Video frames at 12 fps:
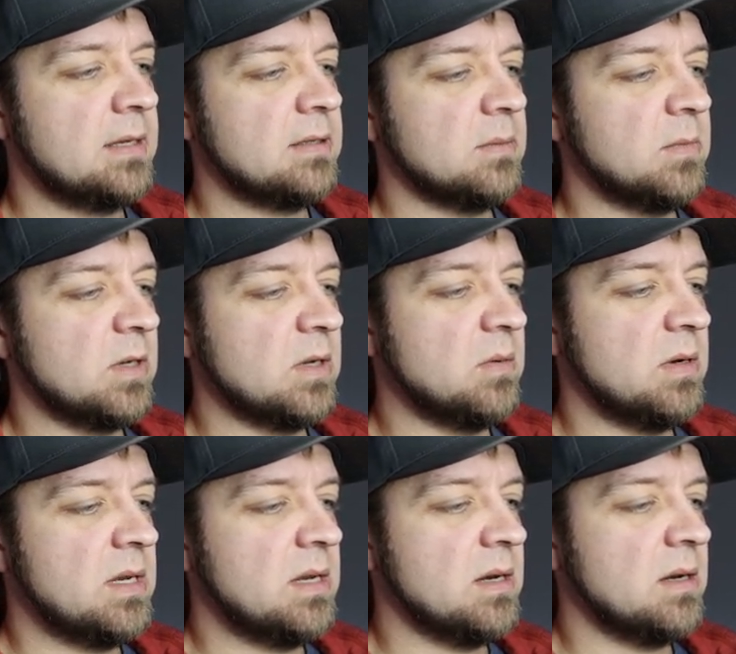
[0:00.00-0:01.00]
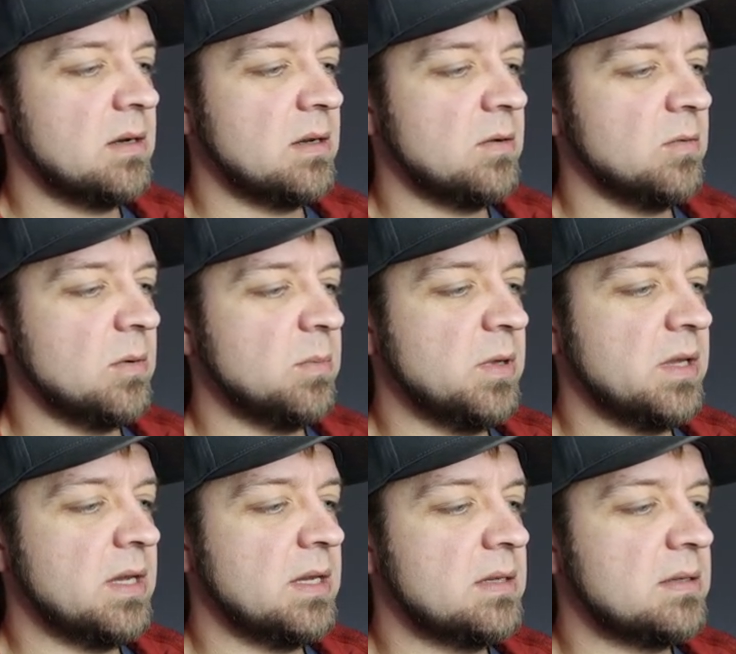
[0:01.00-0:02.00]
So I'm gonna go in here and you go
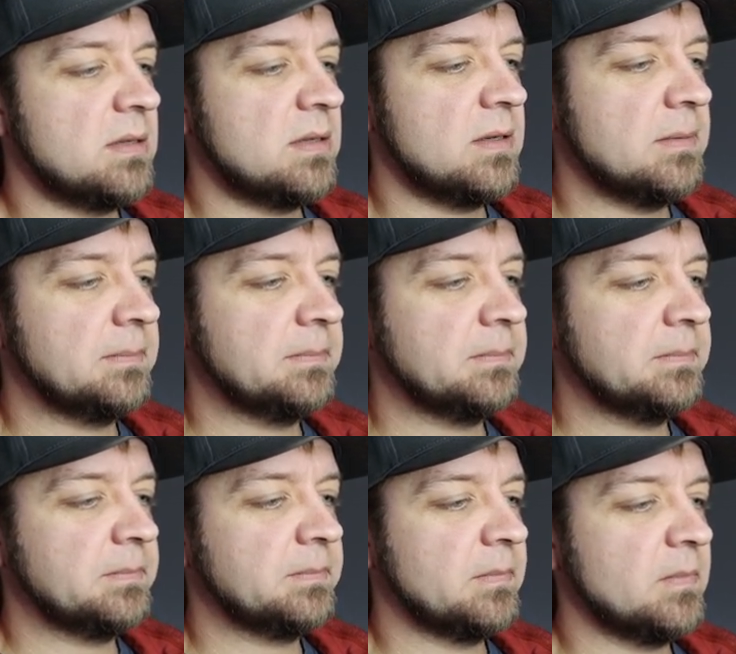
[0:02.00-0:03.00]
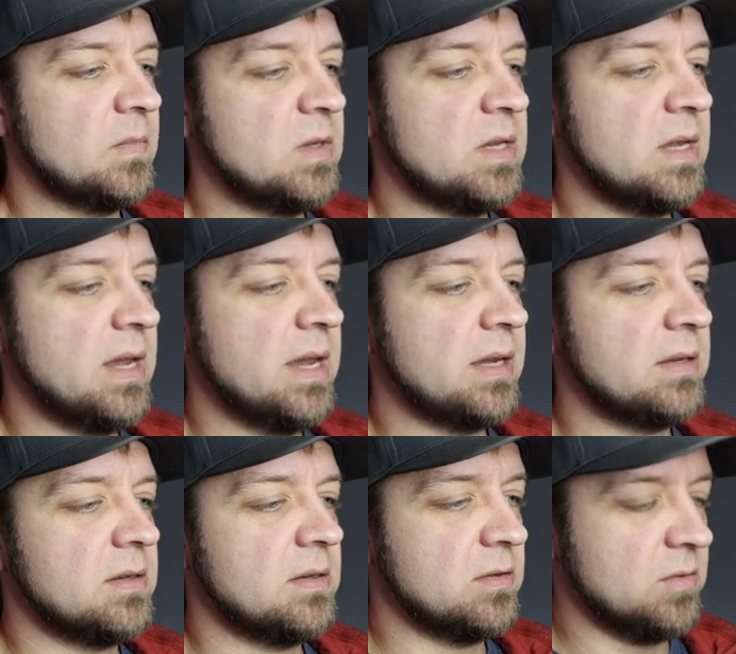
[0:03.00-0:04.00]
replace
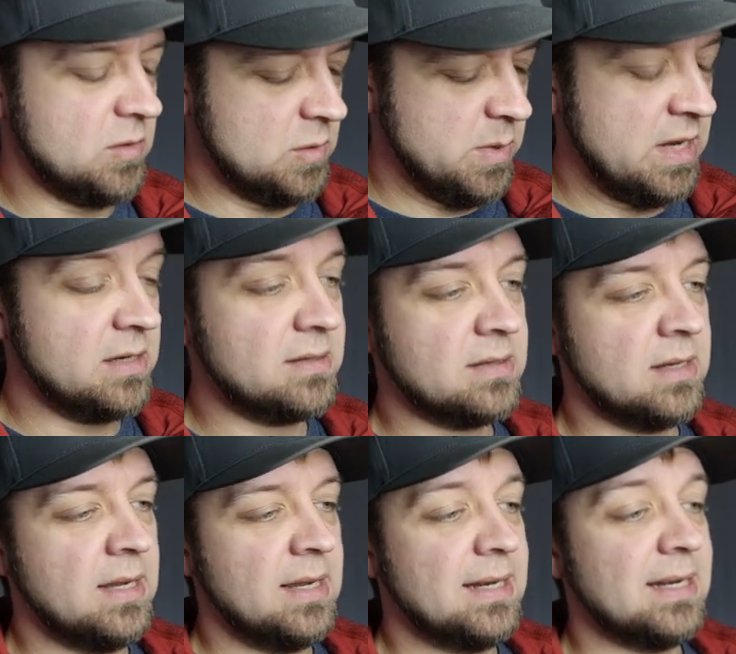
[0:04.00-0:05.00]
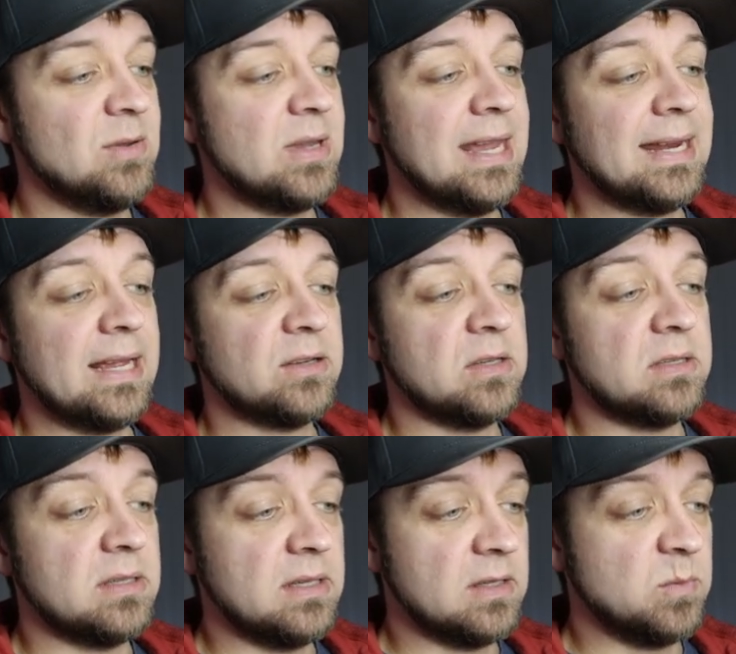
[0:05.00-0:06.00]
text. And so space, now you can't actually
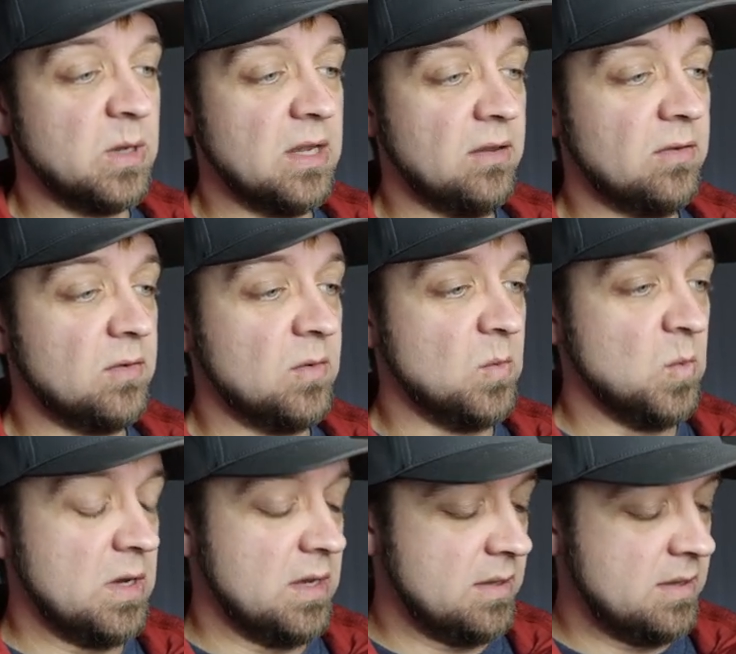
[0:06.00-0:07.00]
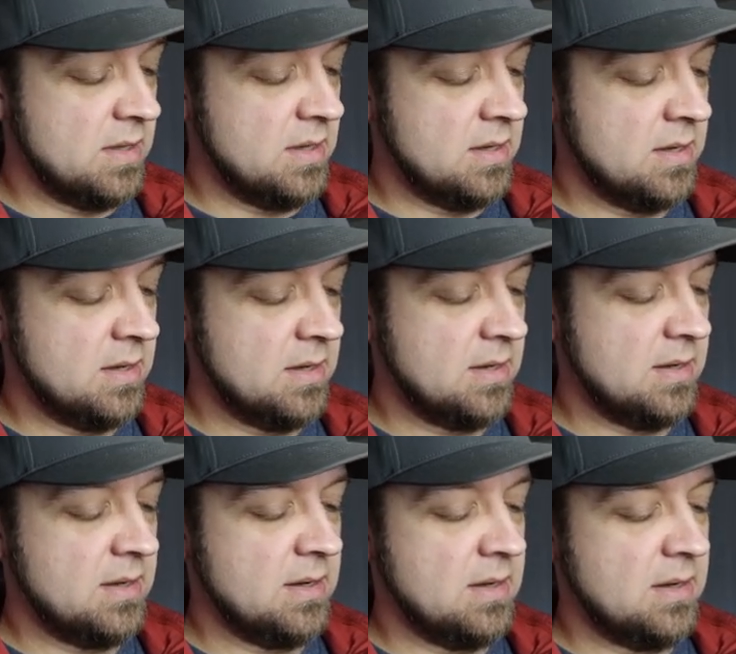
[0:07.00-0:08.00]
see the space with
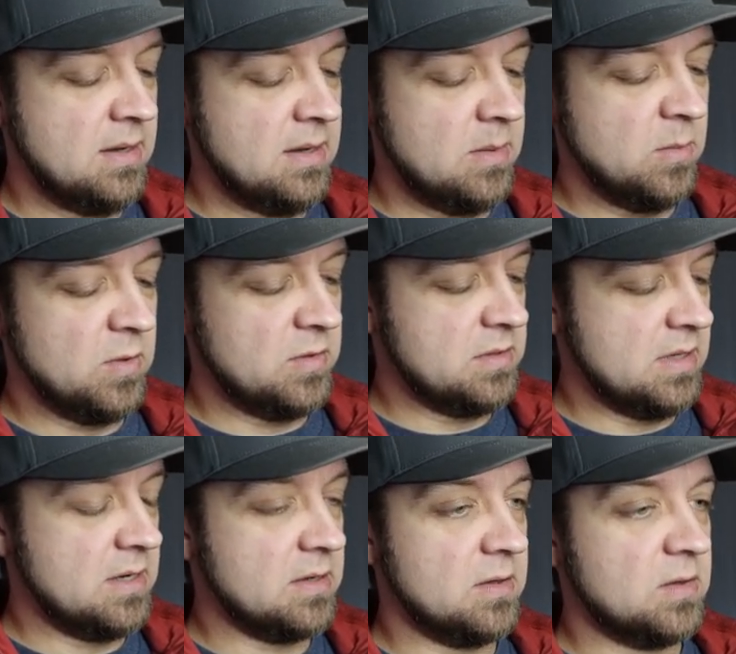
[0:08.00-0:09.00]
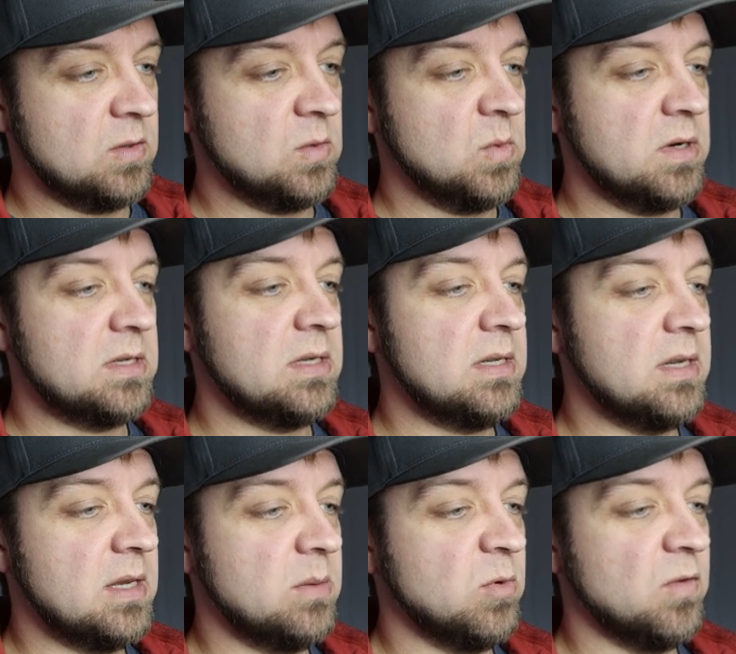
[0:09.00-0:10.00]
percent 20
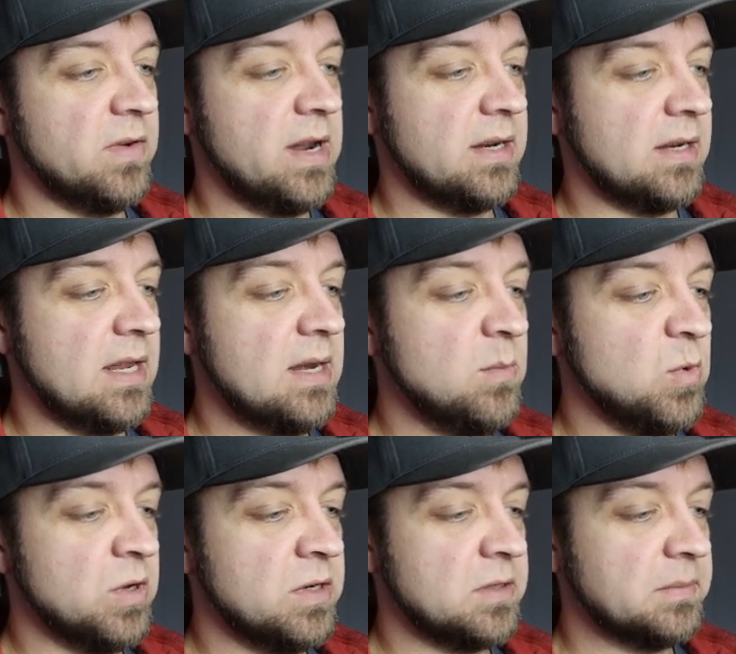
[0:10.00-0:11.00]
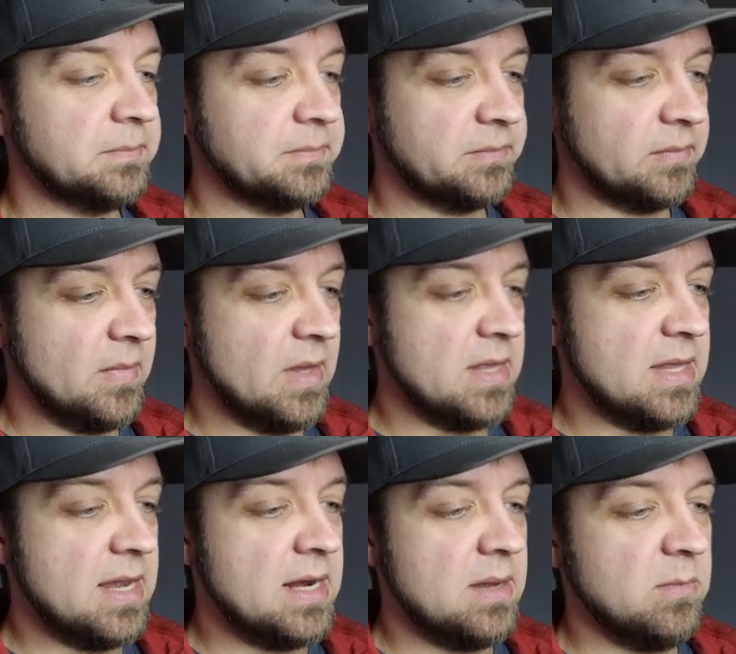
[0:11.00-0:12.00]
and provided input. And
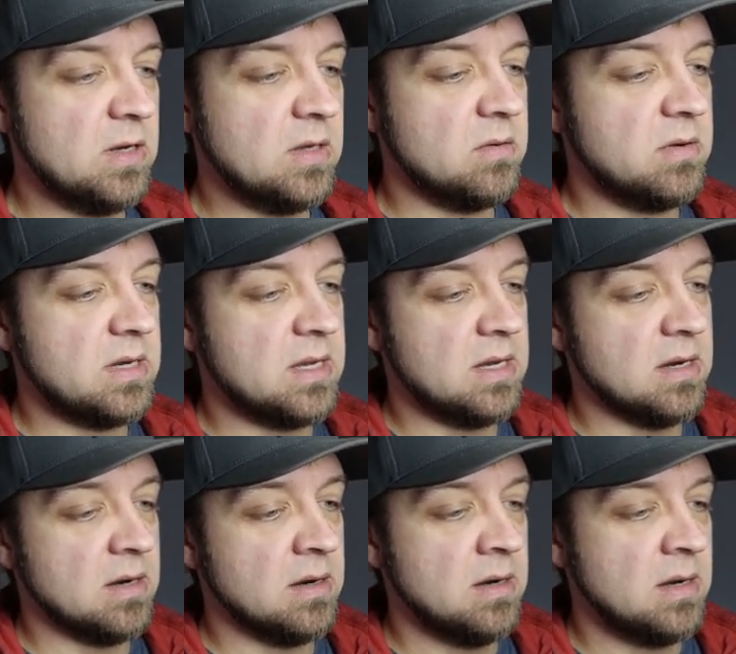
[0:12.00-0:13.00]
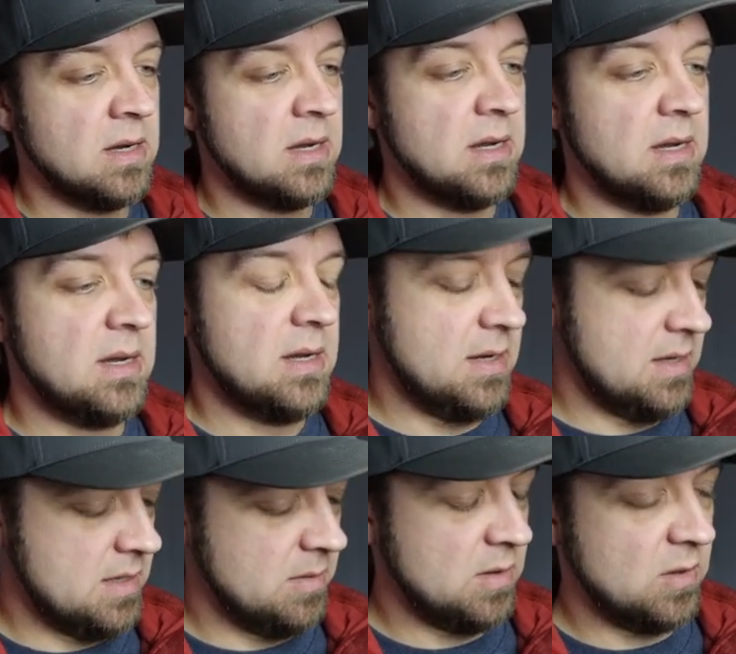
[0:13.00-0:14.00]
then I'm gonna go in here
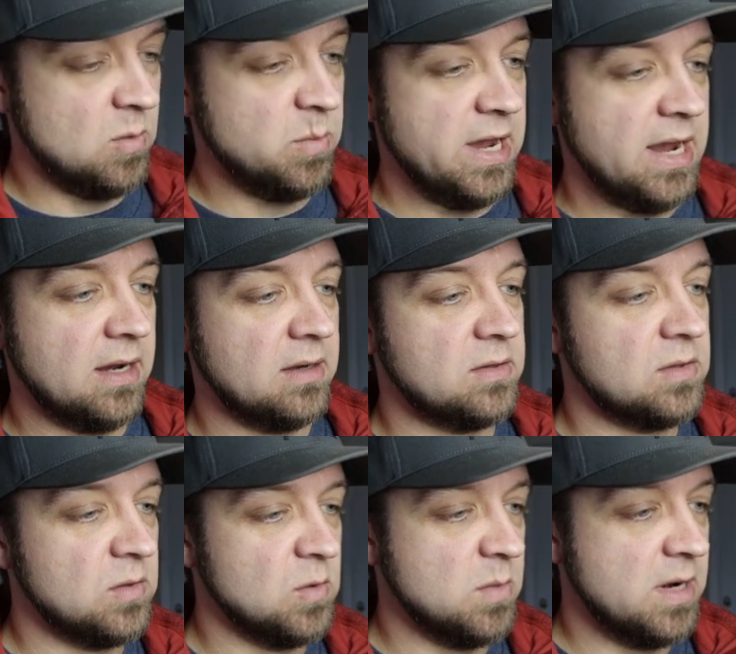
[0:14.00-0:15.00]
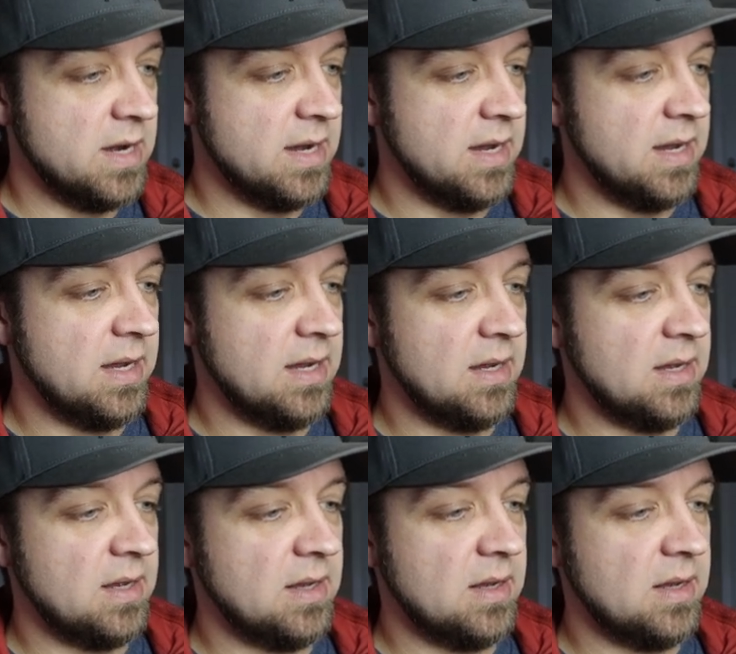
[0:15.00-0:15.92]
and I'm gonna go back to my,